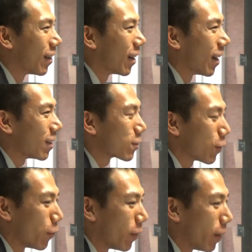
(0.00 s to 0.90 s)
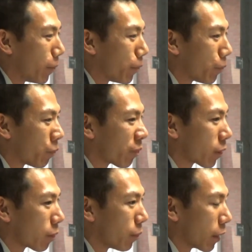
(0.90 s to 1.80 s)
And so,
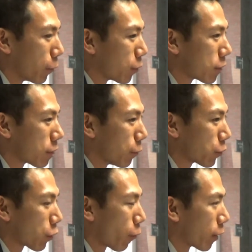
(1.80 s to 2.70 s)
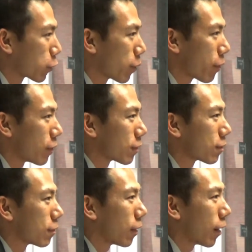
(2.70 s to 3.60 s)
but it was a great experience.
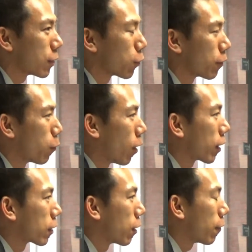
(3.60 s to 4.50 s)
And so if you're wanting